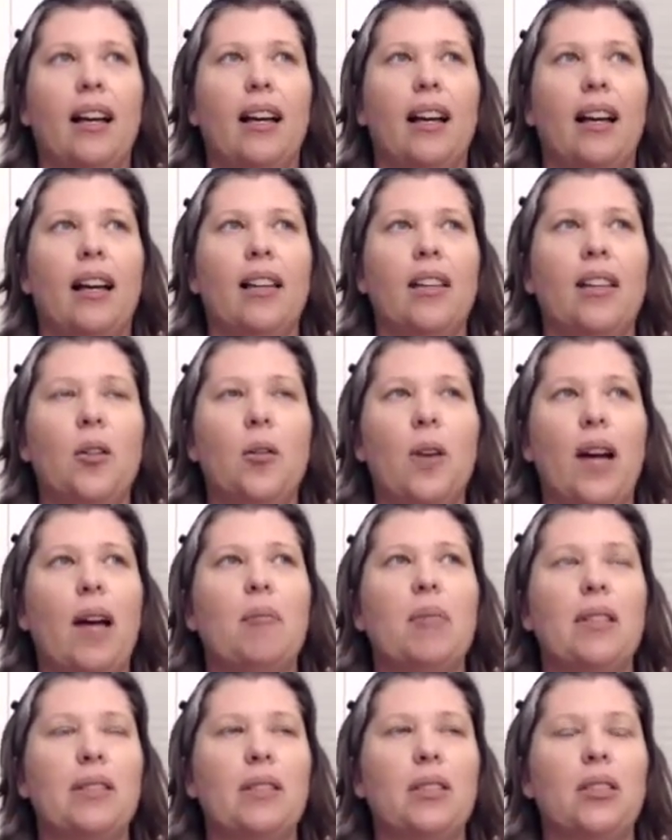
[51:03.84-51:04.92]
you
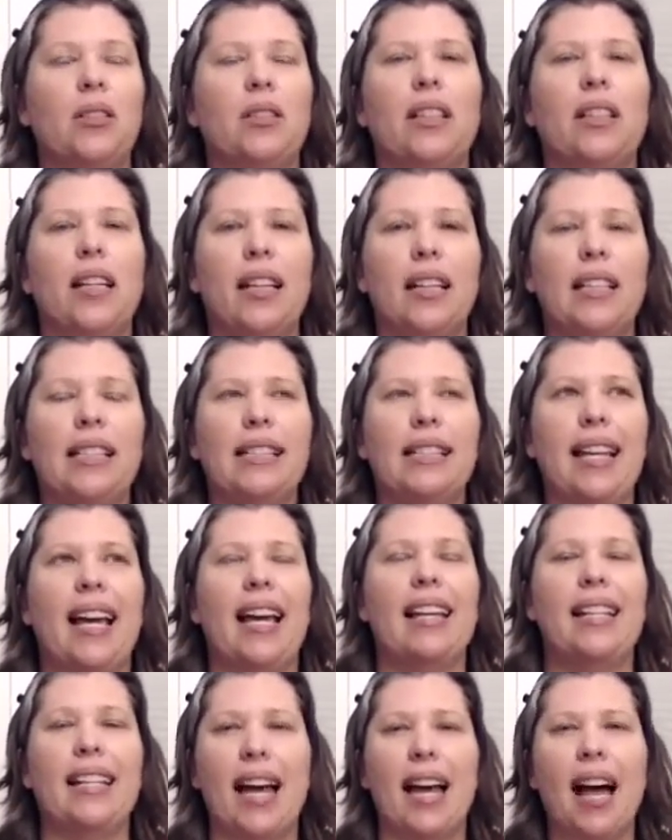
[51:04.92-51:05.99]
absolutely
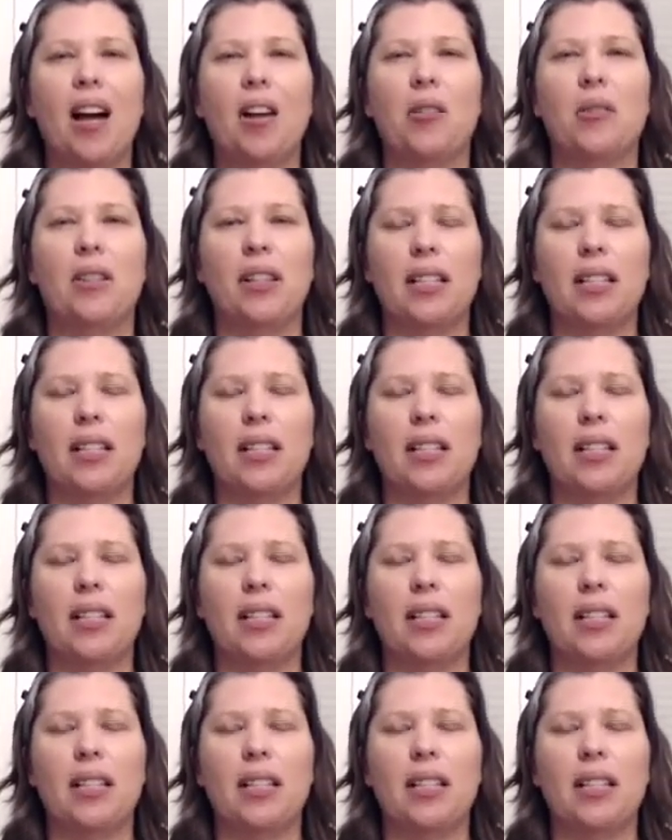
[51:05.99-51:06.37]
stand out.